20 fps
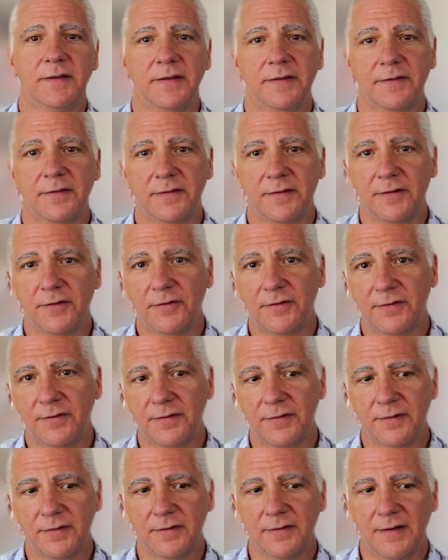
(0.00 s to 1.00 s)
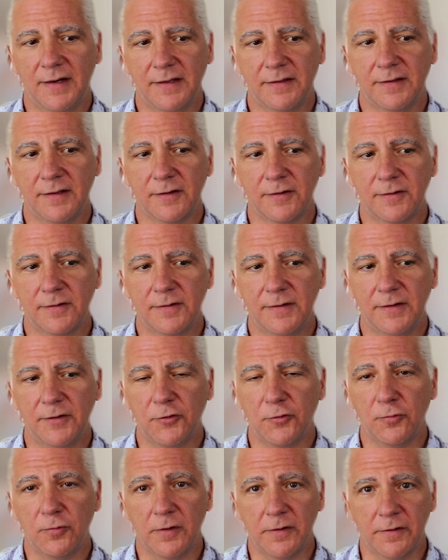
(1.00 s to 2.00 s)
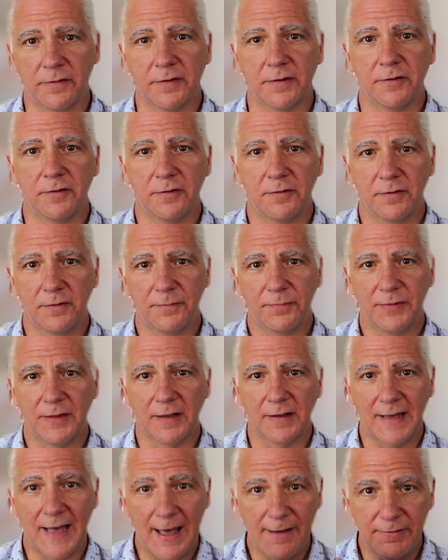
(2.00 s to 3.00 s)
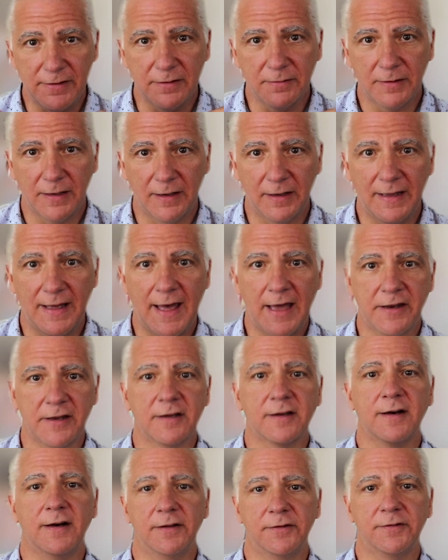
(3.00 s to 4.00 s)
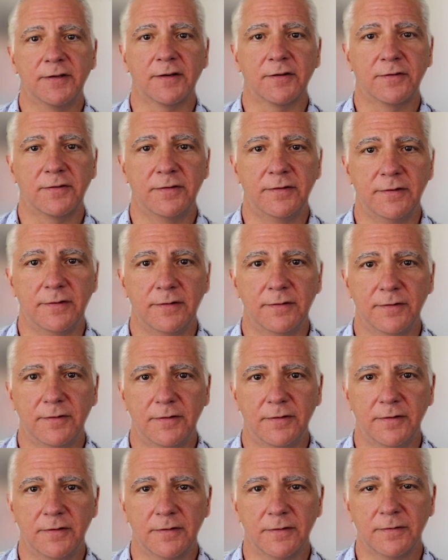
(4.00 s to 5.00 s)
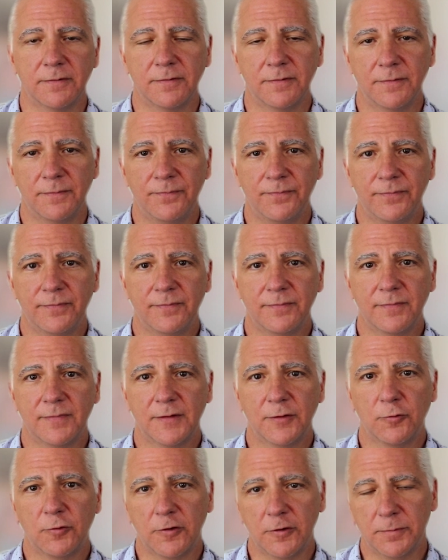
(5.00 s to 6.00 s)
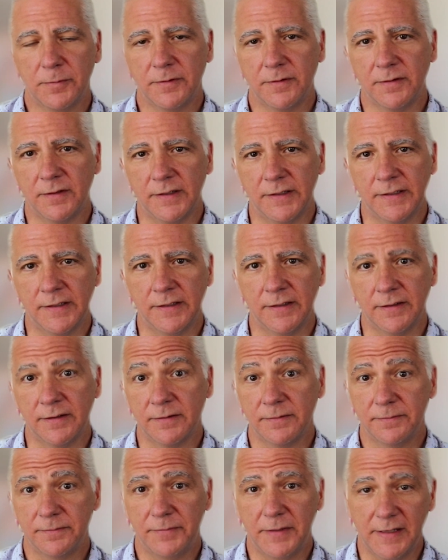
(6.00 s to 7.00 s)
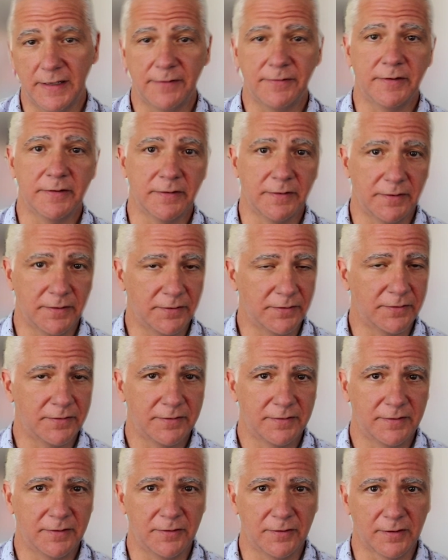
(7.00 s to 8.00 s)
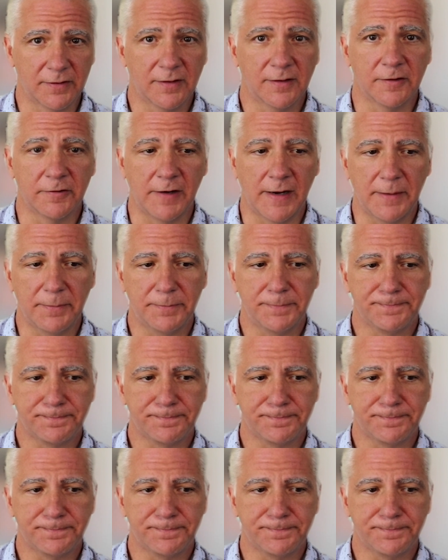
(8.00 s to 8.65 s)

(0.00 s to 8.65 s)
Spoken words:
This, I think, is one of the, adding context to your wearable behavior is a killer app.